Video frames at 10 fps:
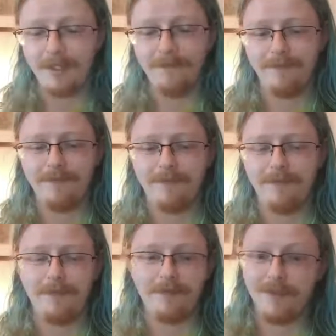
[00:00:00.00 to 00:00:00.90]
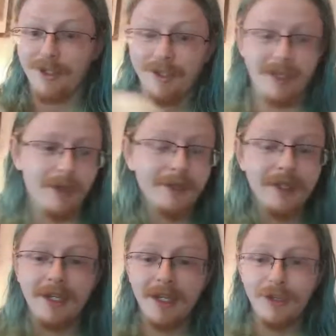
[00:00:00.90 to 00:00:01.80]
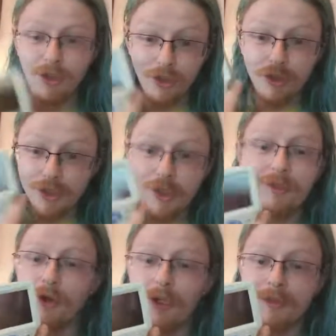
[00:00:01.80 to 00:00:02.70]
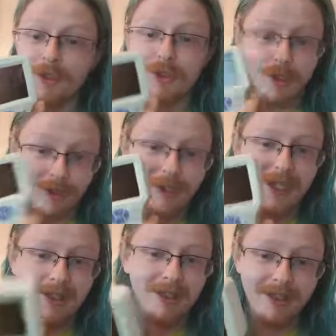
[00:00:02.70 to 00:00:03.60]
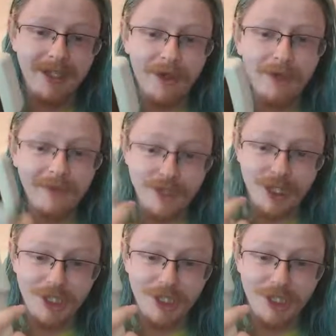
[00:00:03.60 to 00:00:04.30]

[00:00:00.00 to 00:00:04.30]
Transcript: Yeah. Turn that off. There's no volume control. You can't turn that off.